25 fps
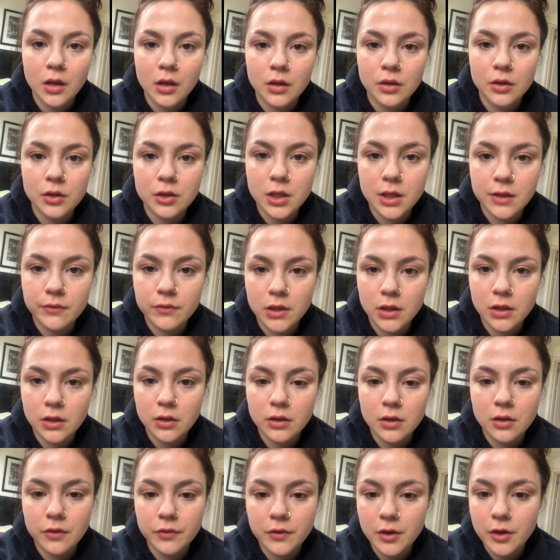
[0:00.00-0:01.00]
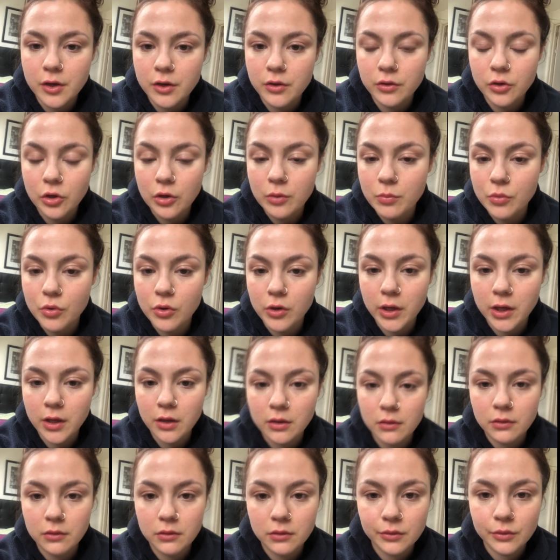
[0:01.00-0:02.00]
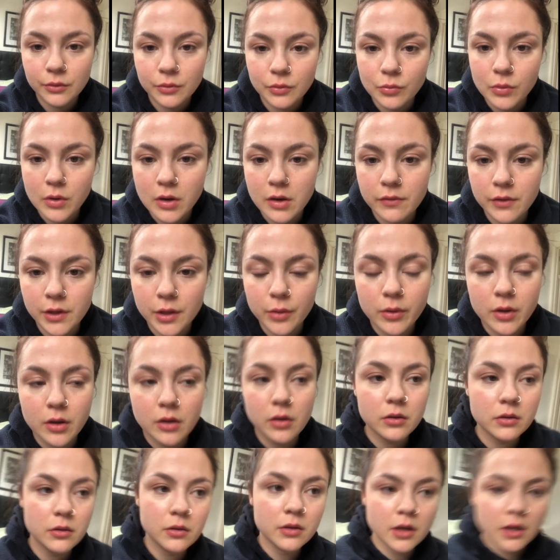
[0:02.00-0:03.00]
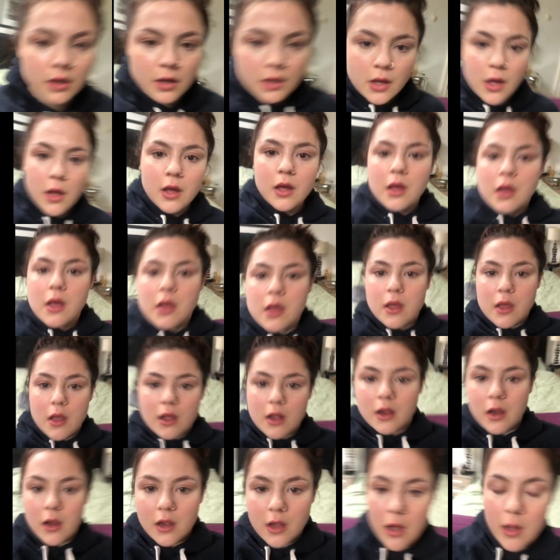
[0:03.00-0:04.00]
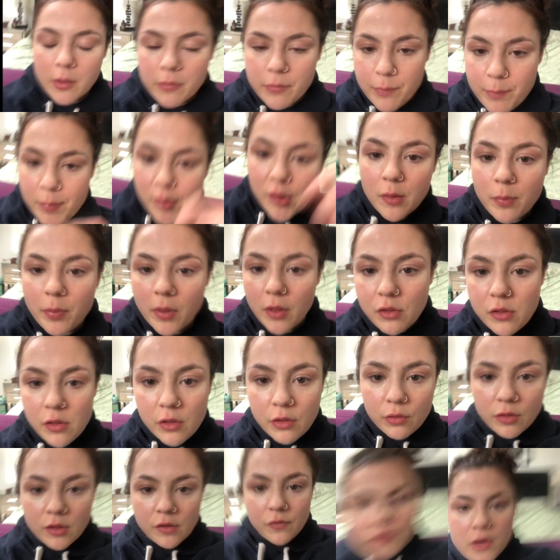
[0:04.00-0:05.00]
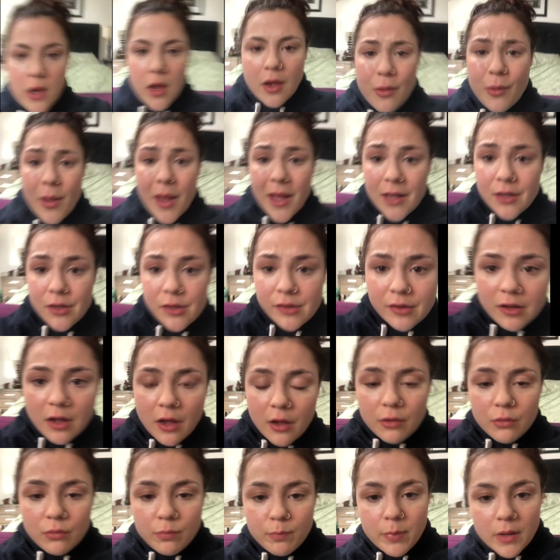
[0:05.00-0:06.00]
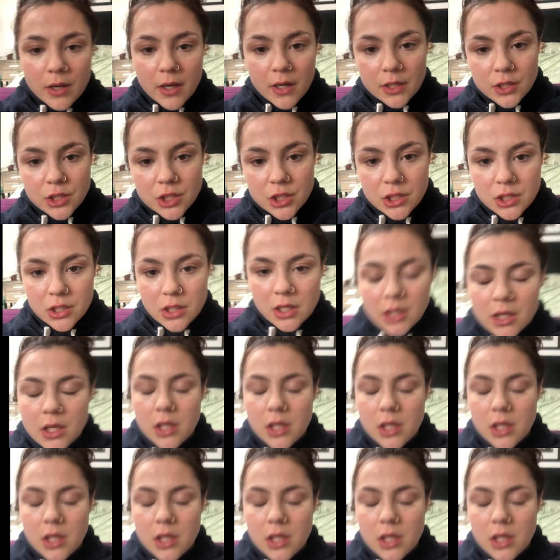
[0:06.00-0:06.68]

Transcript: Good evening, good afternoon, good morning, wherever you are. I'm supposed to do this video ages ago, but I just